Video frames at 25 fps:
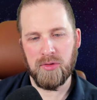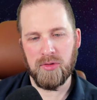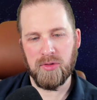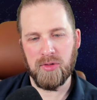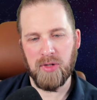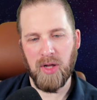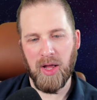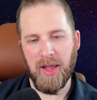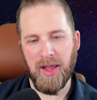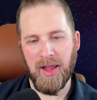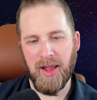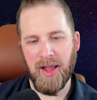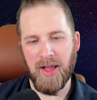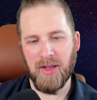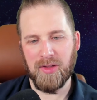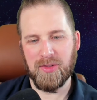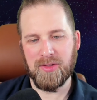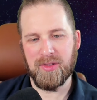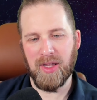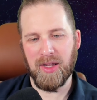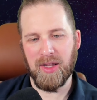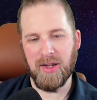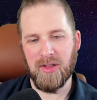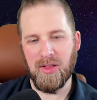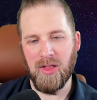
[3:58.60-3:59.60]
I hate how
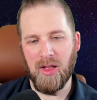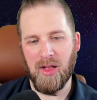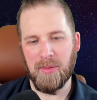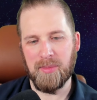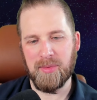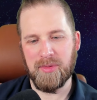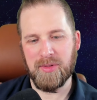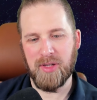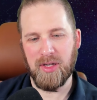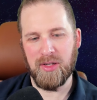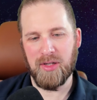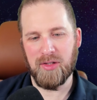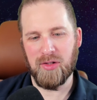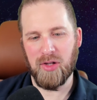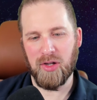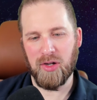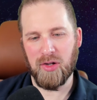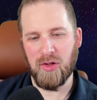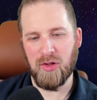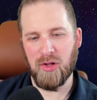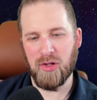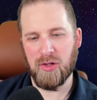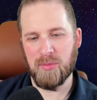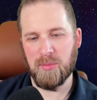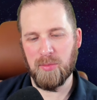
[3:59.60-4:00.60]
Cyclops says
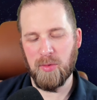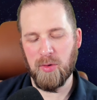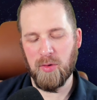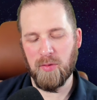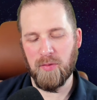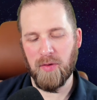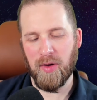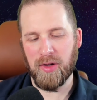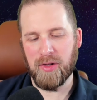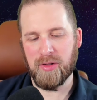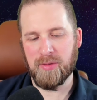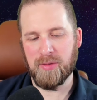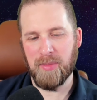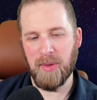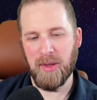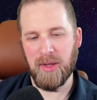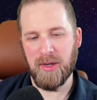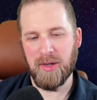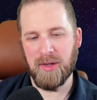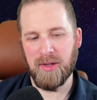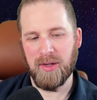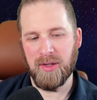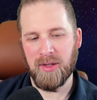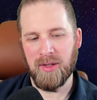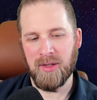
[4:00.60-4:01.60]
like, let's move
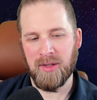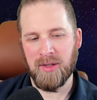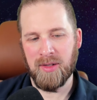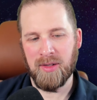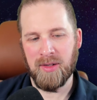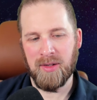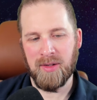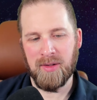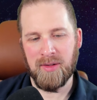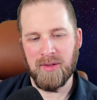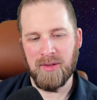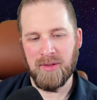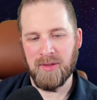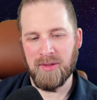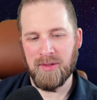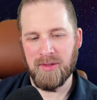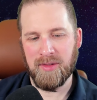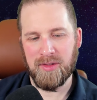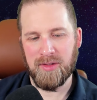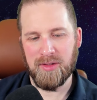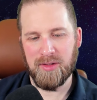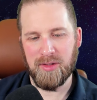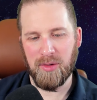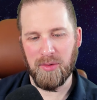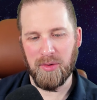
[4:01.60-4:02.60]
X-Men.
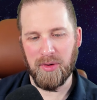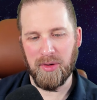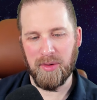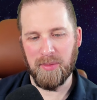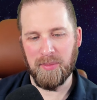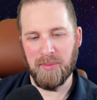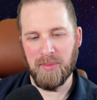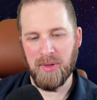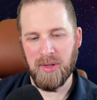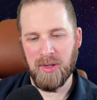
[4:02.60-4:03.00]
So dumb.